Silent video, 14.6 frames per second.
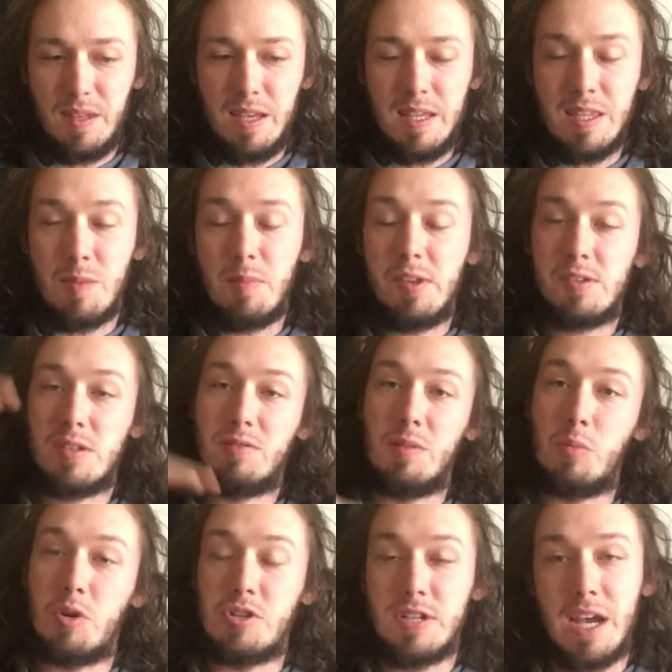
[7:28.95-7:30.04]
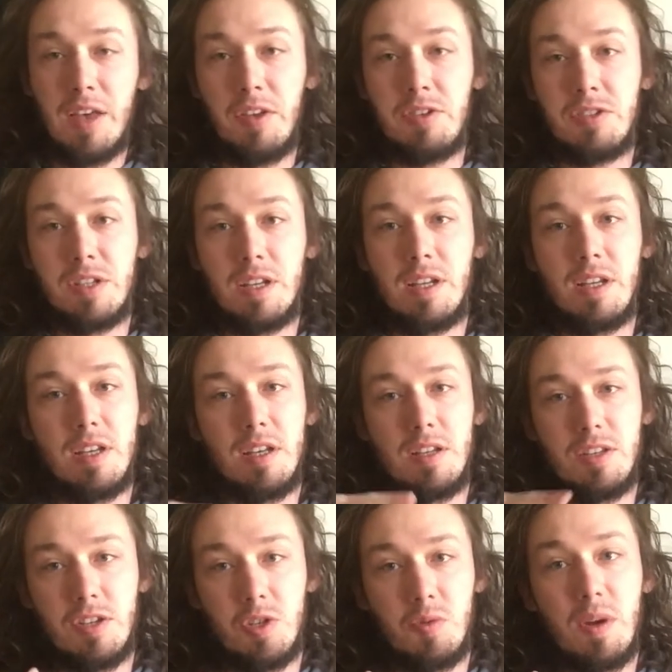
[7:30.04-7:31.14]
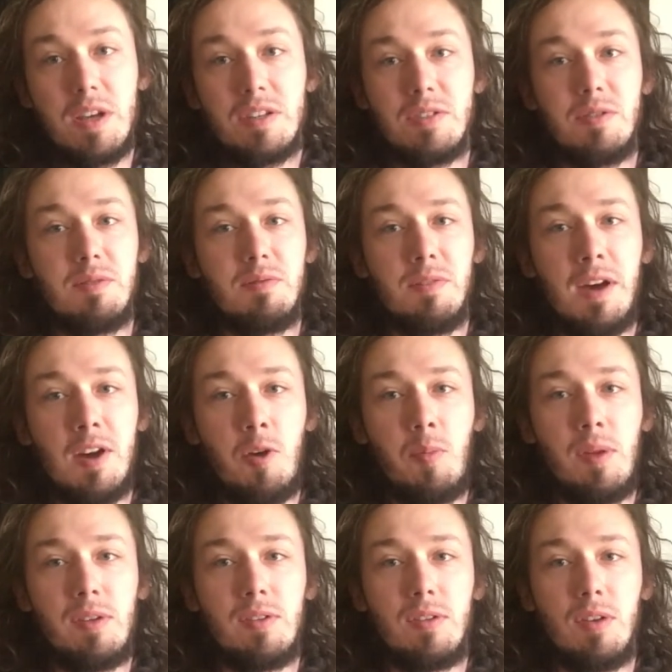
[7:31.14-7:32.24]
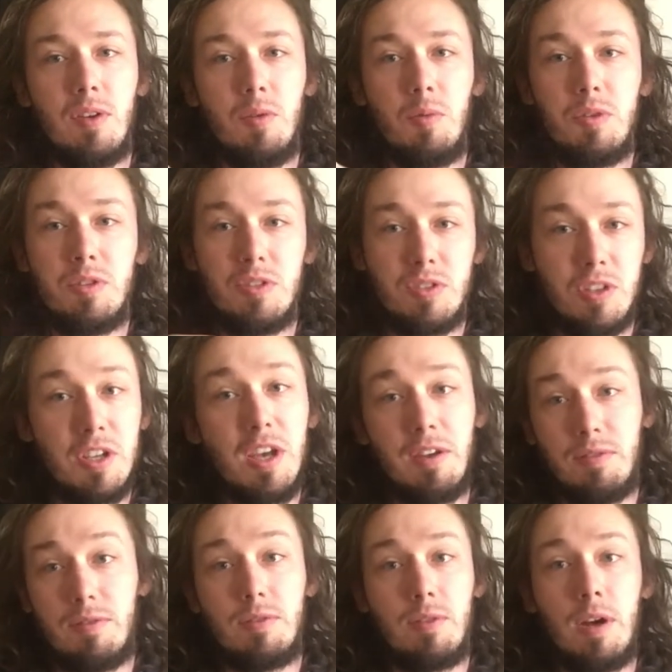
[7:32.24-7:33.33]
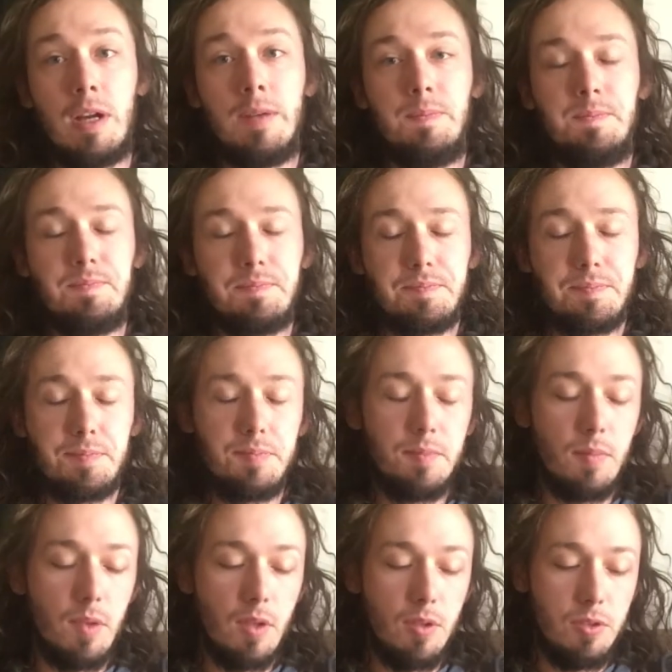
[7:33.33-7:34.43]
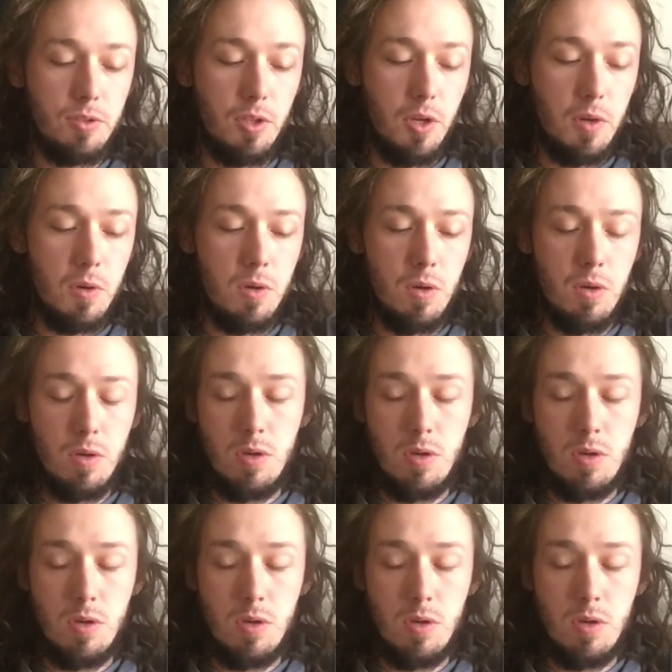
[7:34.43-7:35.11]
in the midst of a more challenging situation or environment, which is a gift, right? So,